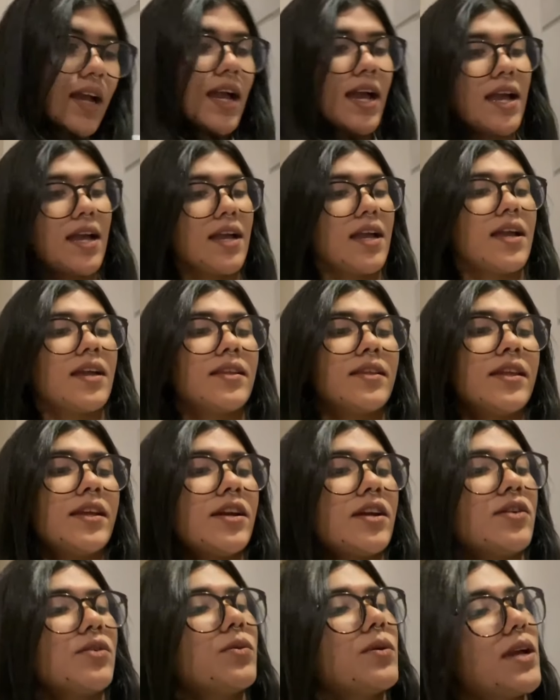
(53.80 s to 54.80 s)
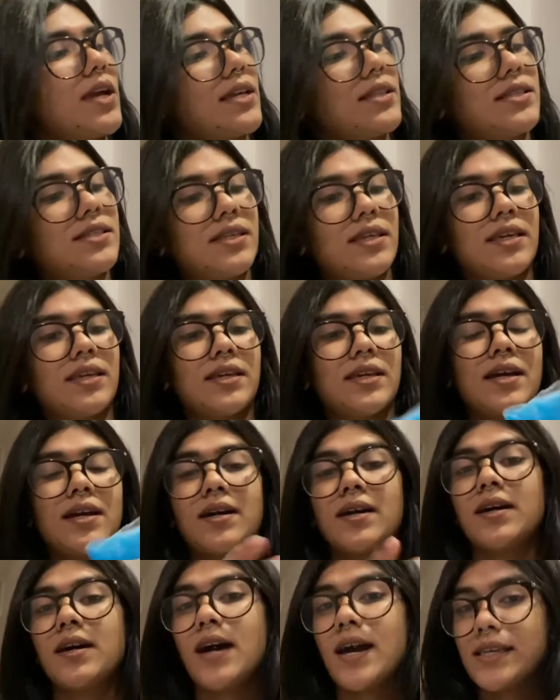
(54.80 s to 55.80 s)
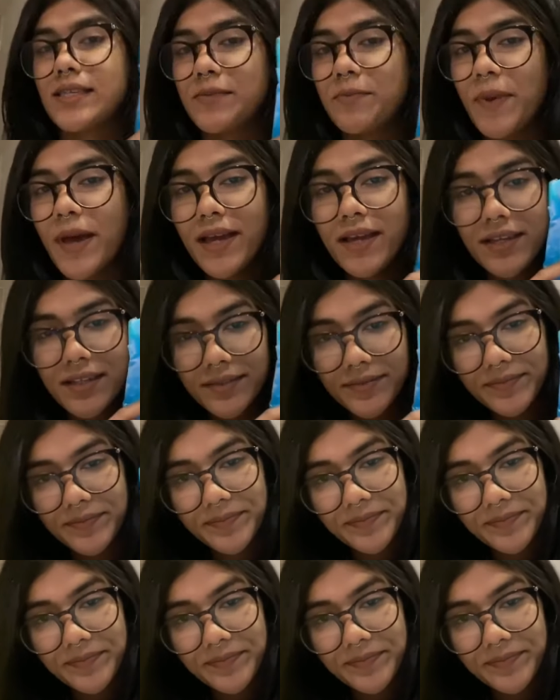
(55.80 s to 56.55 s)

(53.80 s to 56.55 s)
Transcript: and here you can see uh, ice pack